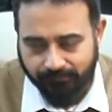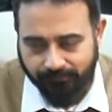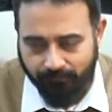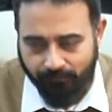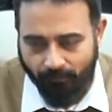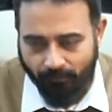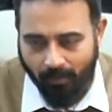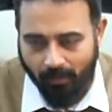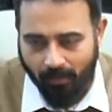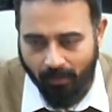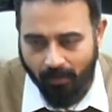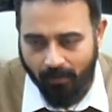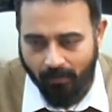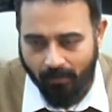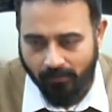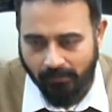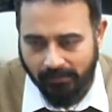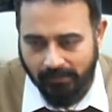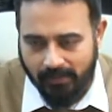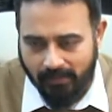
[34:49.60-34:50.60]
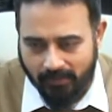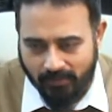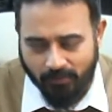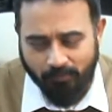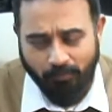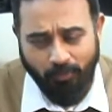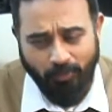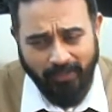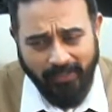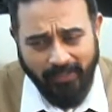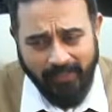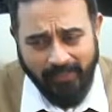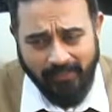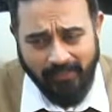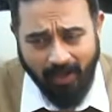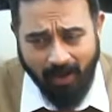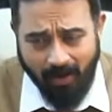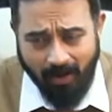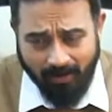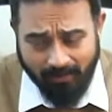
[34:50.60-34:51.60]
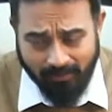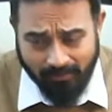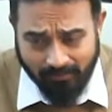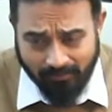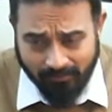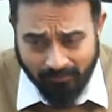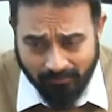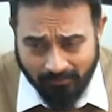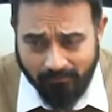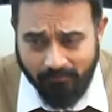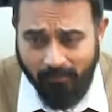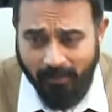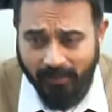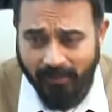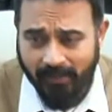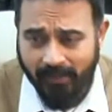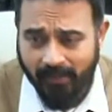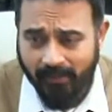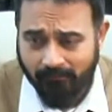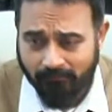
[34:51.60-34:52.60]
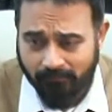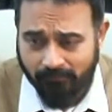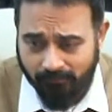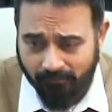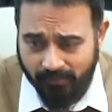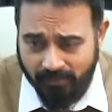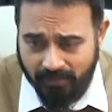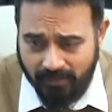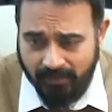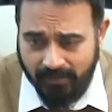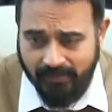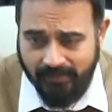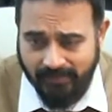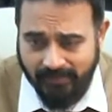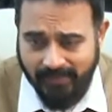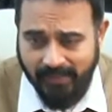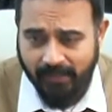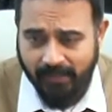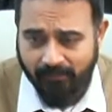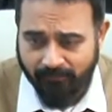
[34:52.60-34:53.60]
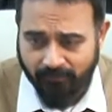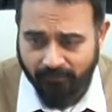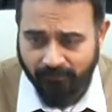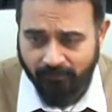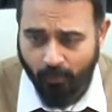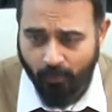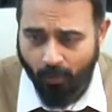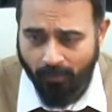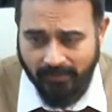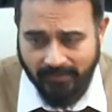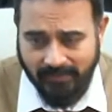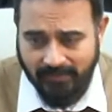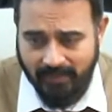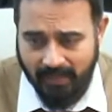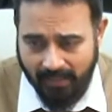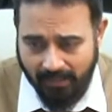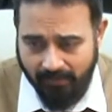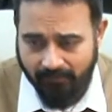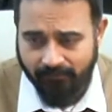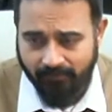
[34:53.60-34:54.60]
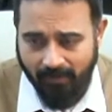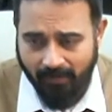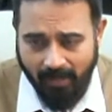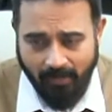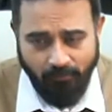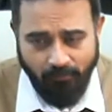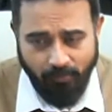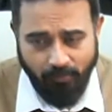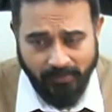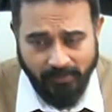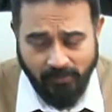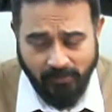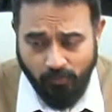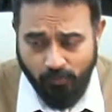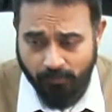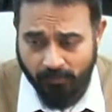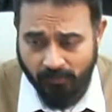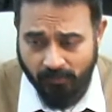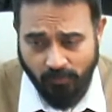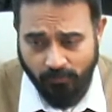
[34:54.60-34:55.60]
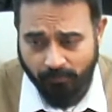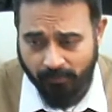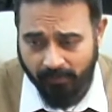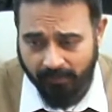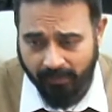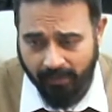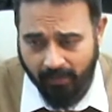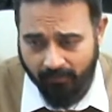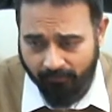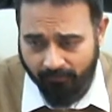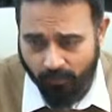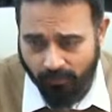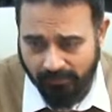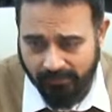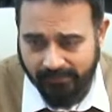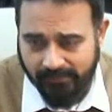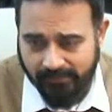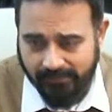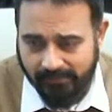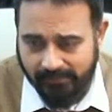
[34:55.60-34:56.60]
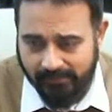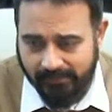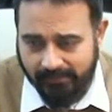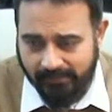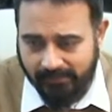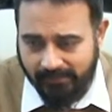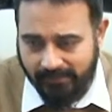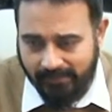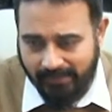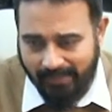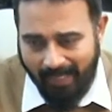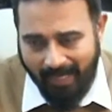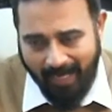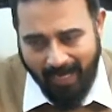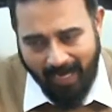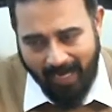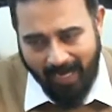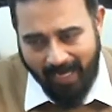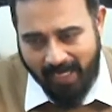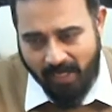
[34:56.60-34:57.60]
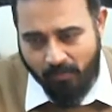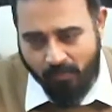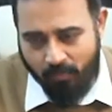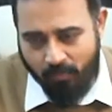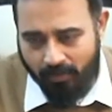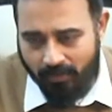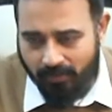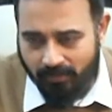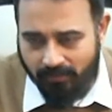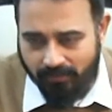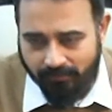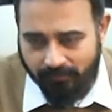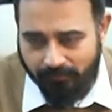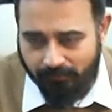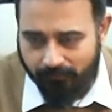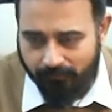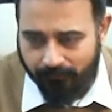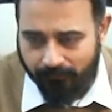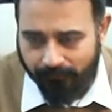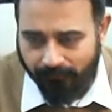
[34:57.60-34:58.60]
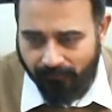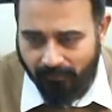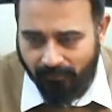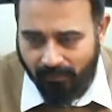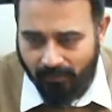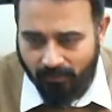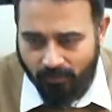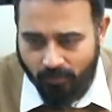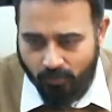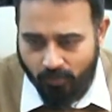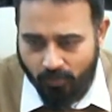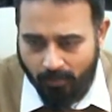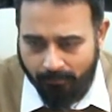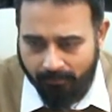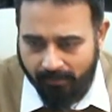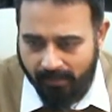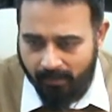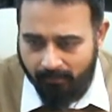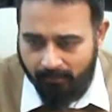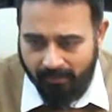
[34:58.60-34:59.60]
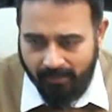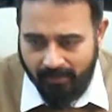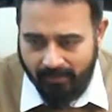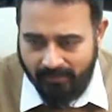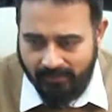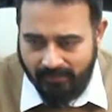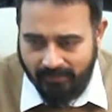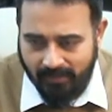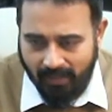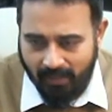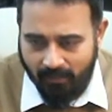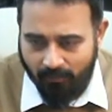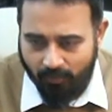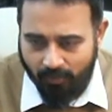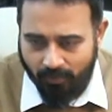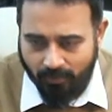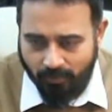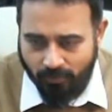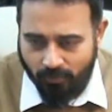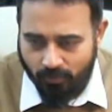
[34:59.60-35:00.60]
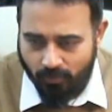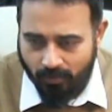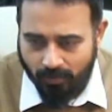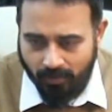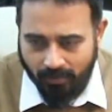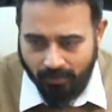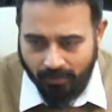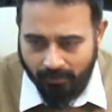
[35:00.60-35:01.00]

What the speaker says: So putting in hard-earned money, which he's saved for all his life, I would be super, super careful. I wouldn't do a PMS. I wouldn't do a